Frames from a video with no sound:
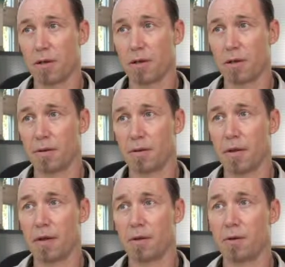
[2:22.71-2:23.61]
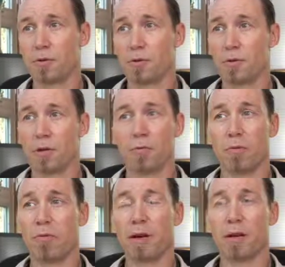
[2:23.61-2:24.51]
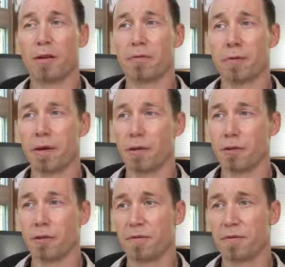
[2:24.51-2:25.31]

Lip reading: and those are treated with very different agents,